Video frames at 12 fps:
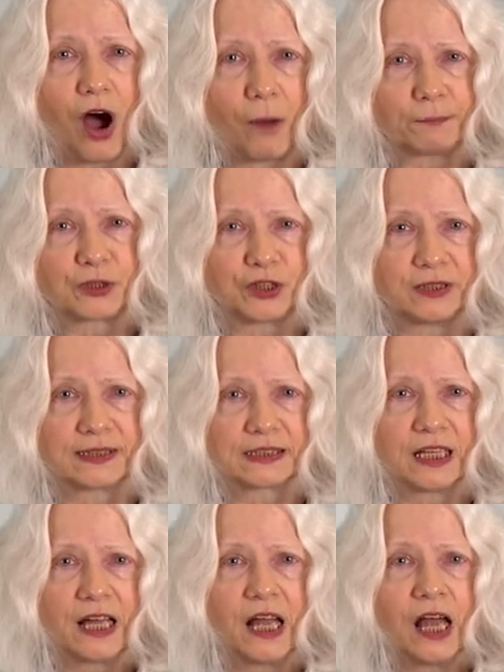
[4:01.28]
options.
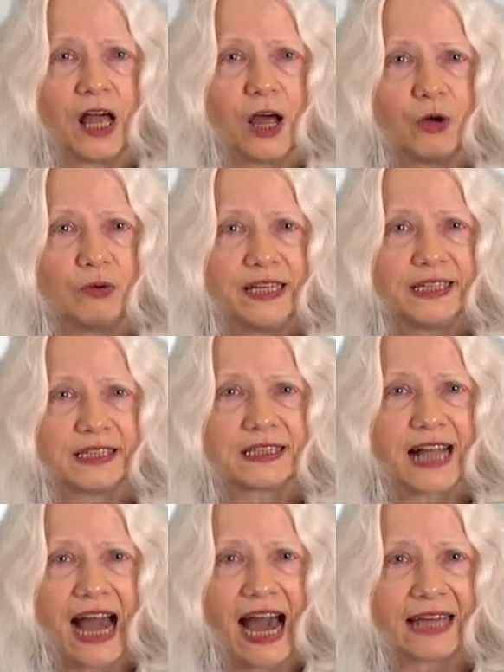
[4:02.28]
Only in
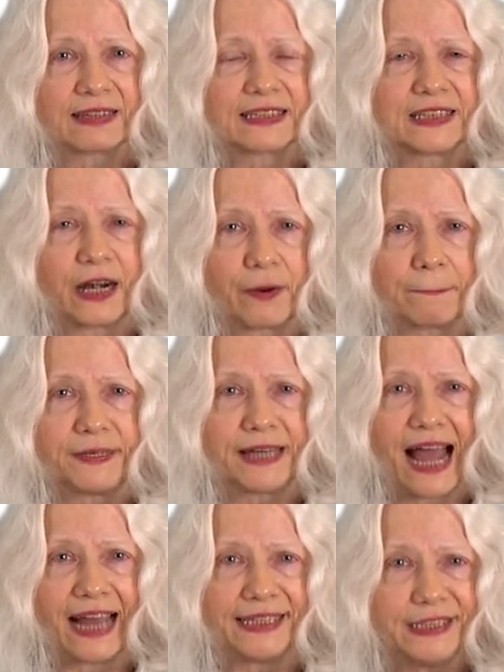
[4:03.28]
CAR
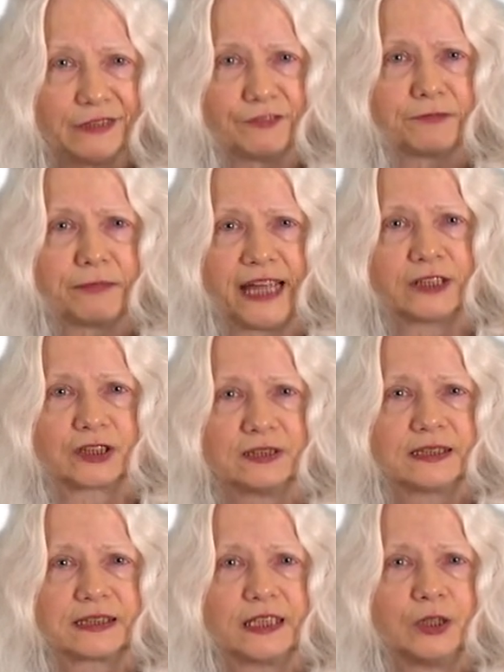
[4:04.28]
therapy-naive
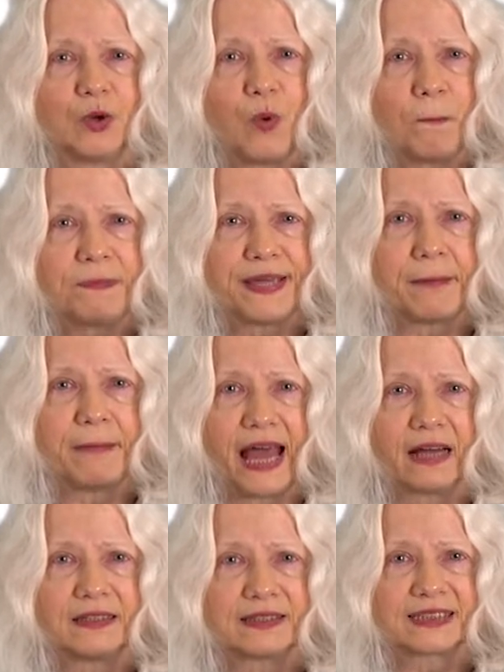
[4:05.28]
patients in whom
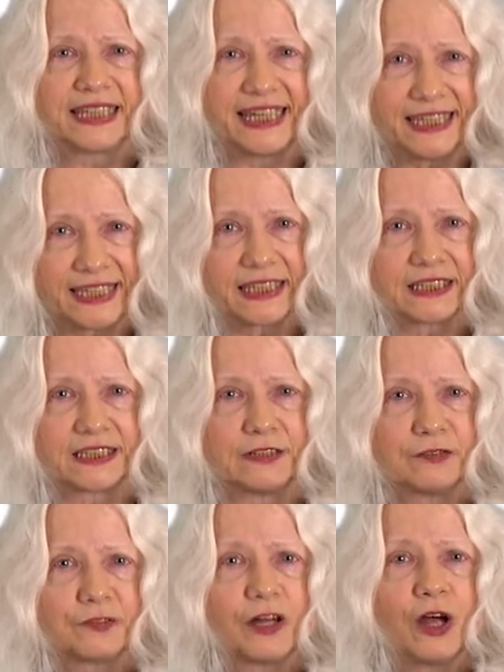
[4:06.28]
PML is
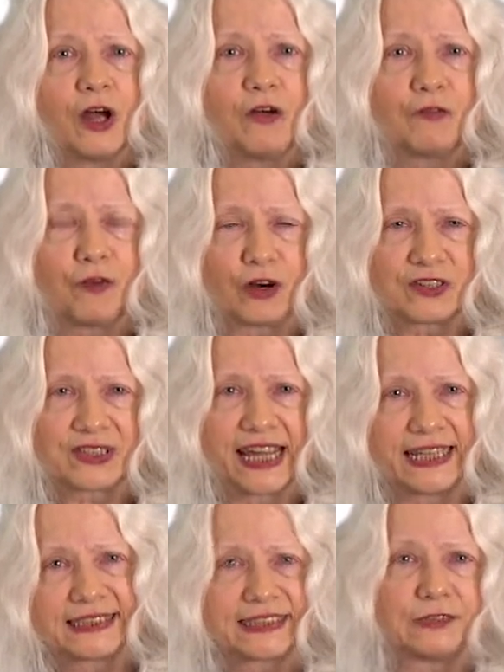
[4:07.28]
indicative, first
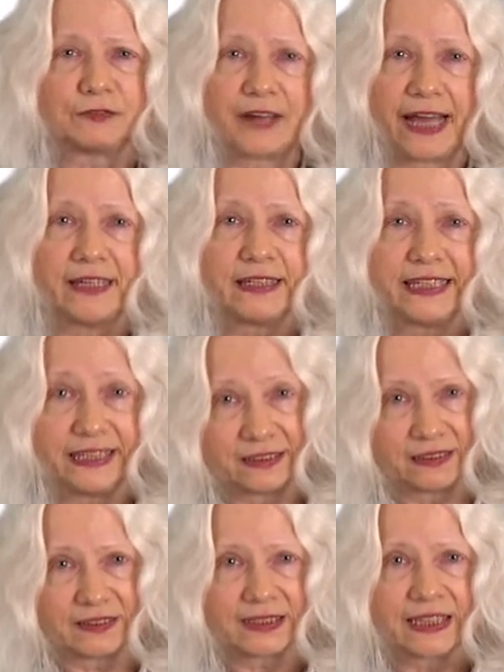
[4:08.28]
AIDS-defining
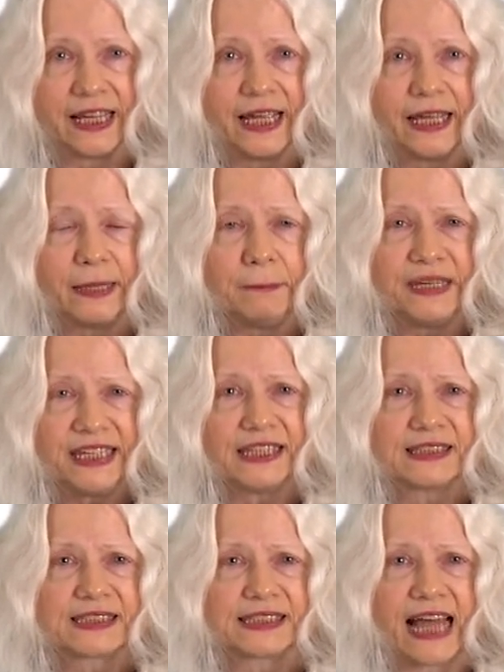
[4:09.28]
illness,
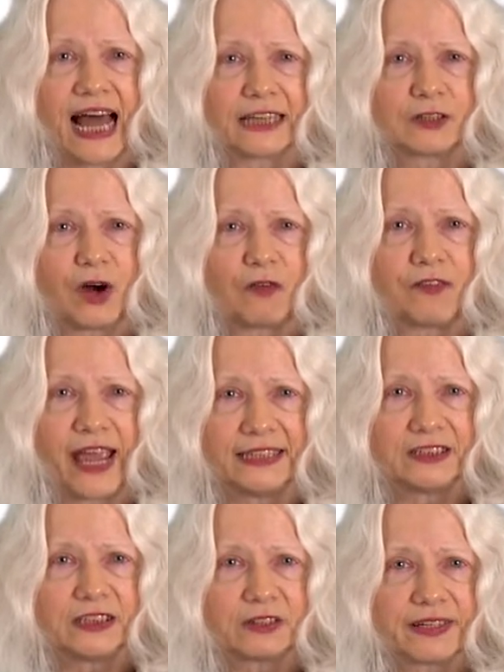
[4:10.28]
immediate start of
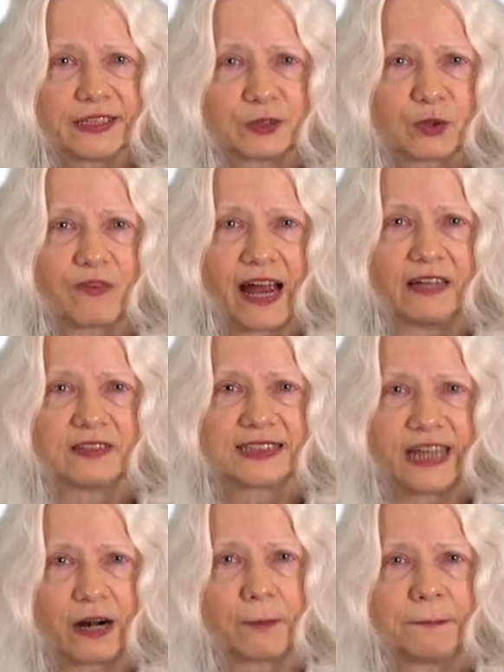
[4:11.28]
antiretroviral
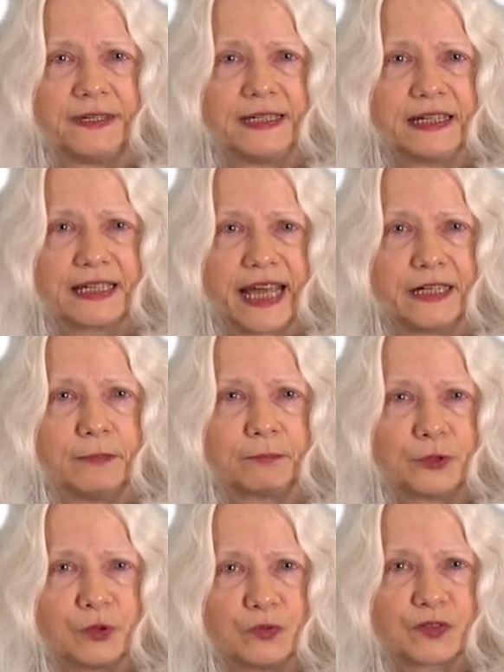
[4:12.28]
therapy can
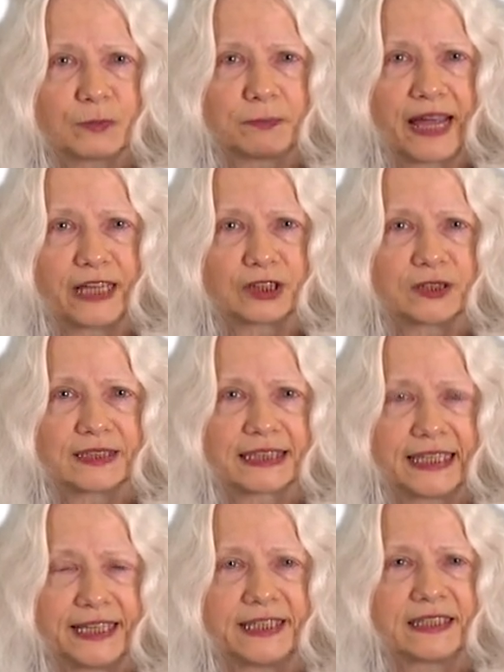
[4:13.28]
improve the patient's
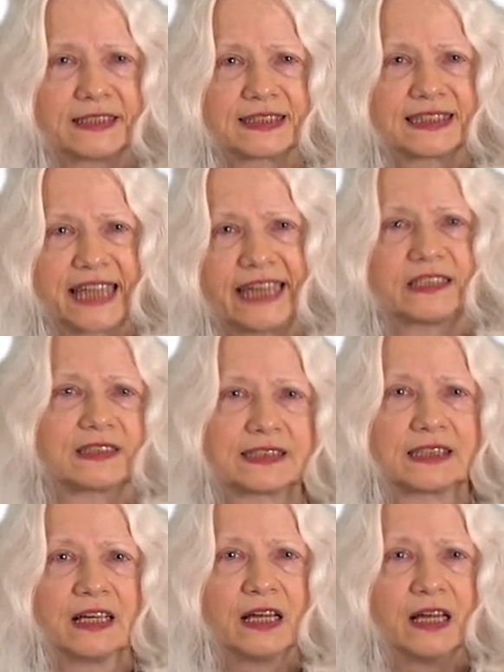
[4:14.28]
clinical status.